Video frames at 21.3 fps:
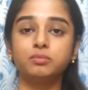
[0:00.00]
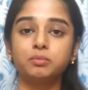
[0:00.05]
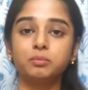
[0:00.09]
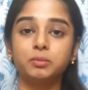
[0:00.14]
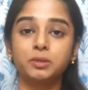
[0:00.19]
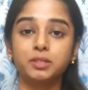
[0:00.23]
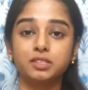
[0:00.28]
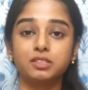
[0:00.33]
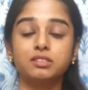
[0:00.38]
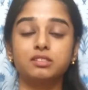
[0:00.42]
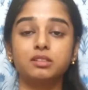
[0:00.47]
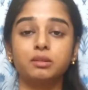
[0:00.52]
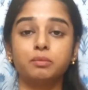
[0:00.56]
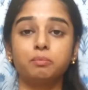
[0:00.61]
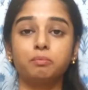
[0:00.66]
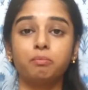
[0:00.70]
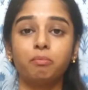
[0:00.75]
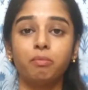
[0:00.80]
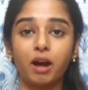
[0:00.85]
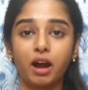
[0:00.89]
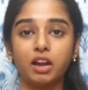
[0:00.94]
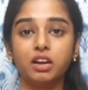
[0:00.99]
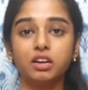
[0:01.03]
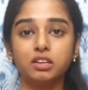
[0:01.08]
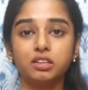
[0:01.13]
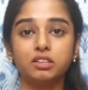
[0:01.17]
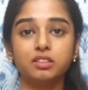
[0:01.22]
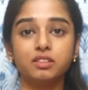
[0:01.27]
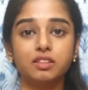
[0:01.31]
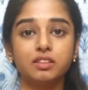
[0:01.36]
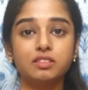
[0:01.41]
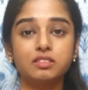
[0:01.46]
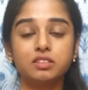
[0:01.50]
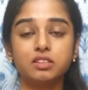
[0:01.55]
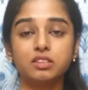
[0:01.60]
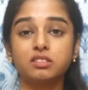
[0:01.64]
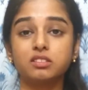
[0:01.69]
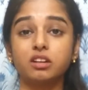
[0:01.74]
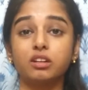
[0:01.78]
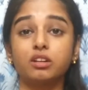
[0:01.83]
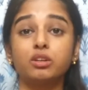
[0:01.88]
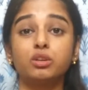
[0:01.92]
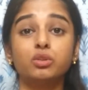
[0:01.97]
because the parlor these days
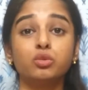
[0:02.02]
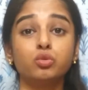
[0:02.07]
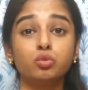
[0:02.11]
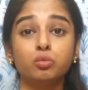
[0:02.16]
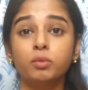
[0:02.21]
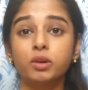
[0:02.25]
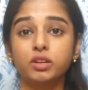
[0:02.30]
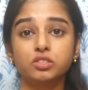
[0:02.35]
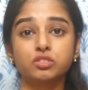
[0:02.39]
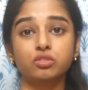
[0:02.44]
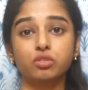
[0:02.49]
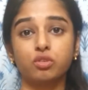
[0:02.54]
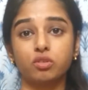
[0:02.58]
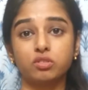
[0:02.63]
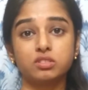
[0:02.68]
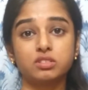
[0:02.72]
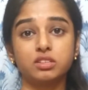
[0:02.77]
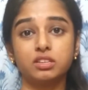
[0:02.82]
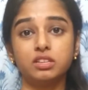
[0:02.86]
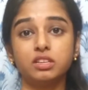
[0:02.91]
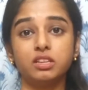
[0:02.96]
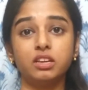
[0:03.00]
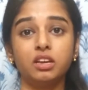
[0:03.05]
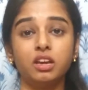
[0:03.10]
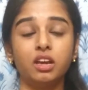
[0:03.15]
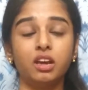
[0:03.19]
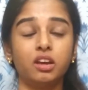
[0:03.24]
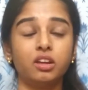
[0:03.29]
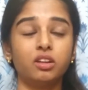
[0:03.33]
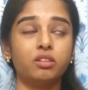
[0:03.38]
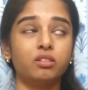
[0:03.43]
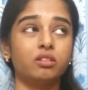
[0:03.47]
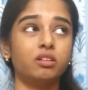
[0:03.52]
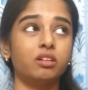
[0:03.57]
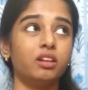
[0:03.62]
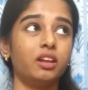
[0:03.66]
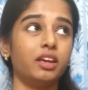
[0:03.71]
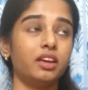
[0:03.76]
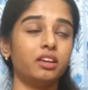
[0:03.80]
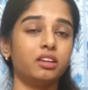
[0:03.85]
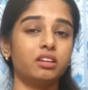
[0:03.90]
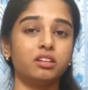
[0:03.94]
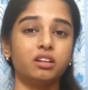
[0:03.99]
are too much costly.
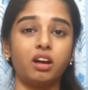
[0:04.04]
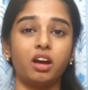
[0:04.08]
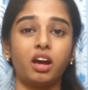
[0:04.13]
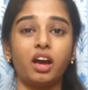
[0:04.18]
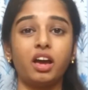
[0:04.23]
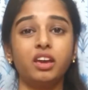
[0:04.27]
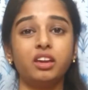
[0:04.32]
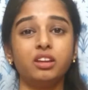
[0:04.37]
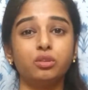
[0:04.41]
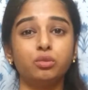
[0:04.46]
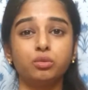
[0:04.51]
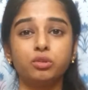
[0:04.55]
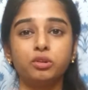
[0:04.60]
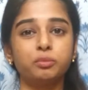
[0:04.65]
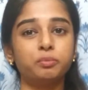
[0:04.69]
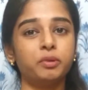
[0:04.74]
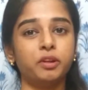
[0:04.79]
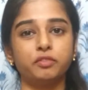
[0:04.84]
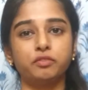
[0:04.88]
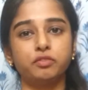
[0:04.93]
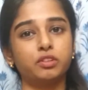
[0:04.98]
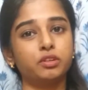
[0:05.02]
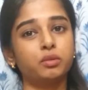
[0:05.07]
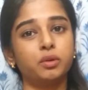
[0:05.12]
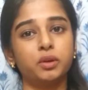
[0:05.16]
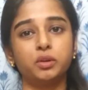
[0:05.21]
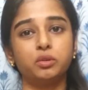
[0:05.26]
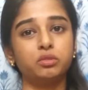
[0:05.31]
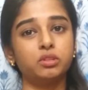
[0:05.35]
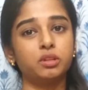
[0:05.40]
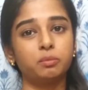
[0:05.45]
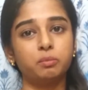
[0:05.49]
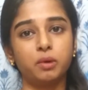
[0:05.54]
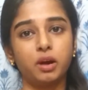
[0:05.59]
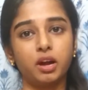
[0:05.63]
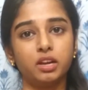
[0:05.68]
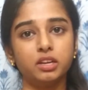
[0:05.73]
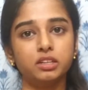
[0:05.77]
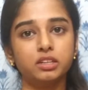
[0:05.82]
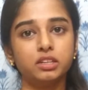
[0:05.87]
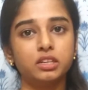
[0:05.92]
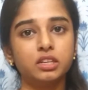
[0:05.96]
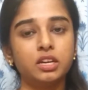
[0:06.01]
Like, I don't prefer going to the
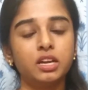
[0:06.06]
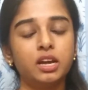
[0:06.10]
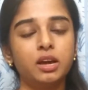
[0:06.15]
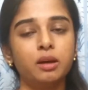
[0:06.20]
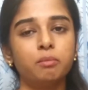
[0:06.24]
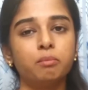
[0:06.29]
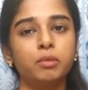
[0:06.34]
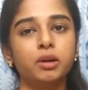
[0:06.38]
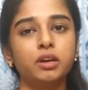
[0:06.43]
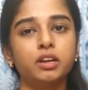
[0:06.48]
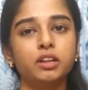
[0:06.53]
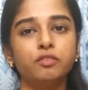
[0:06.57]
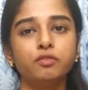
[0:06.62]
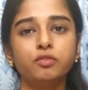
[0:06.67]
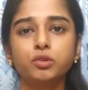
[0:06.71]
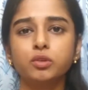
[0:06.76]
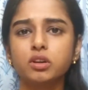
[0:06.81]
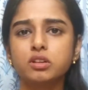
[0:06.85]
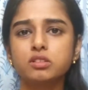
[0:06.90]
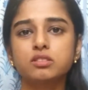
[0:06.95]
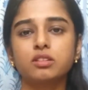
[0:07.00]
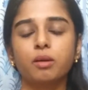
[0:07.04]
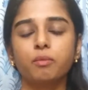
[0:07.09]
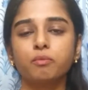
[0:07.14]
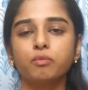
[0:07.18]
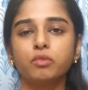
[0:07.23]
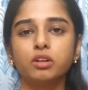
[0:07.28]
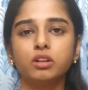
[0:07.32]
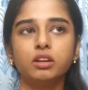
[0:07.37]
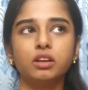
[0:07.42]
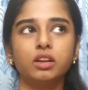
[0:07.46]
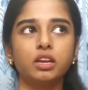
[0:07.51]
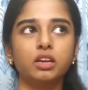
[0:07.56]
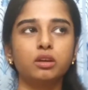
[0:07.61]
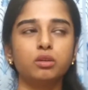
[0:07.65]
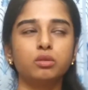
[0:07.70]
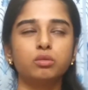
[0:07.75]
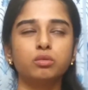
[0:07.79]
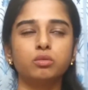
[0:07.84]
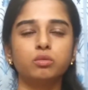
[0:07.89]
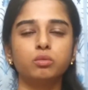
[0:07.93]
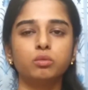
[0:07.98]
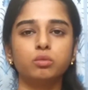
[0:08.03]
parlor, but if you are someone like
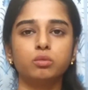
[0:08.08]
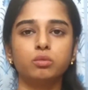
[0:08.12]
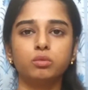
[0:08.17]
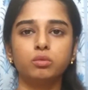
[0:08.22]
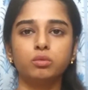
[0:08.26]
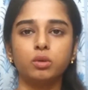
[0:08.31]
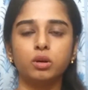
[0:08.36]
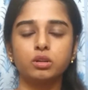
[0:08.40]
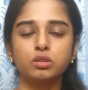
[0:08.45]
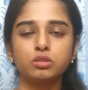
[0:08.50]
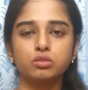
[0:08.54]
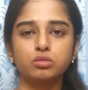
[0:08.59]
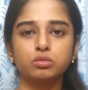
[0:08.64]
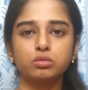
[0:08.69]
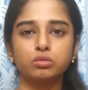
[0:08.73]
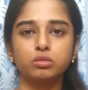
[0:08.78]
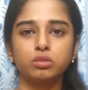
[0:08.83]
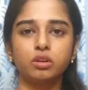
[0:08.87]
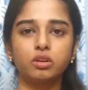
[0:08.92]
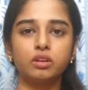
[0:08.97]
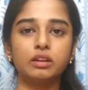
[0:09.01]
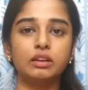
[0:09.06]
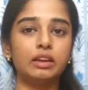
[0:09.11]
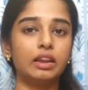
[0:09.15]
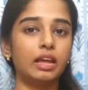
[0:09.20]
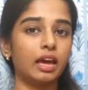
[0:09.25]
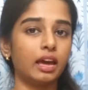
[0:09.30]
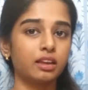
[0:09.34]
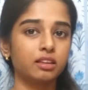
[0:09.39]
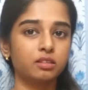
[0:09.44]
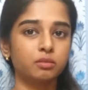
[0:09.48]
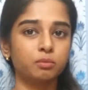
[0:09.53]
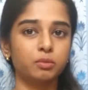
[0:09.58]
who wants to relax,